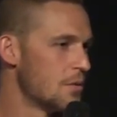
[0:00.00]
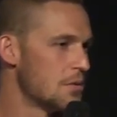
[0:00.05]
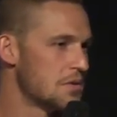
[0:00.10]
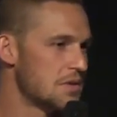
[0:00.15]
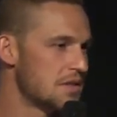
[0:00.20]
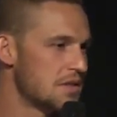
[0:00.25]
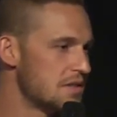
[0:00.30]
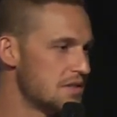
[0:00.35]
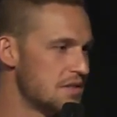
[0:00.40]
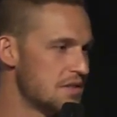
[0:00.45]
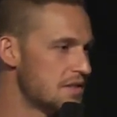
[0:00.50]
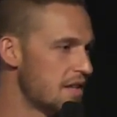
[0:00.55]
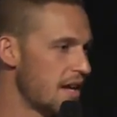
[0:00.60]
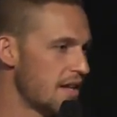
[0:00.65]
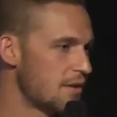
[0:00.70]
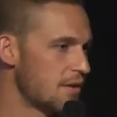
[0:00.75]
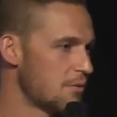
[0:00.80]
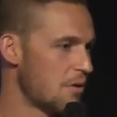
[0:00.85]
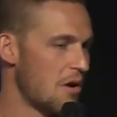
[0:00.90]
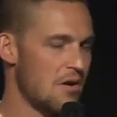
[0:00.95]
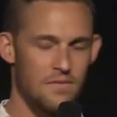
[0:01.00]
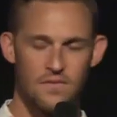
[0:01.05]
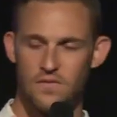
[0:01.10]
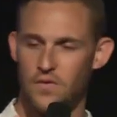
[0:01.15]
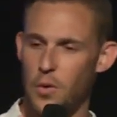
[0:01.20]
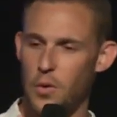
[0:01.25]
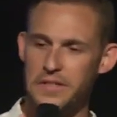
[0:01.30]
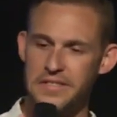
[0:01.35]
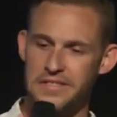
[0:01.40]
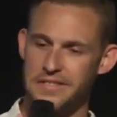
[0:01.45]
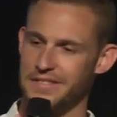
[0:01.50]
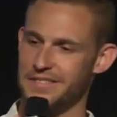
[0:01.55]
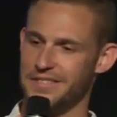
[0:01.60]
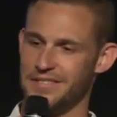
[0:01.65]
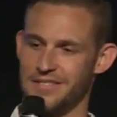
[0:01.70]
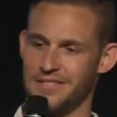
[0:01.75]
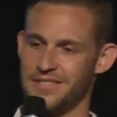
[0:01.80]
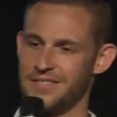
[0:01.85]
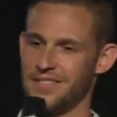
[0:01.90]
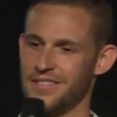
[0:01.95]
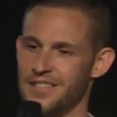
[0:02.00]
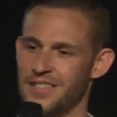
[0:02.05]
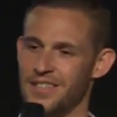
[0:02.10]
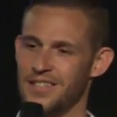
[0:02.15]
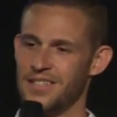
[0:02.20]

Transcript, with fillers: was because he just had the wrong voices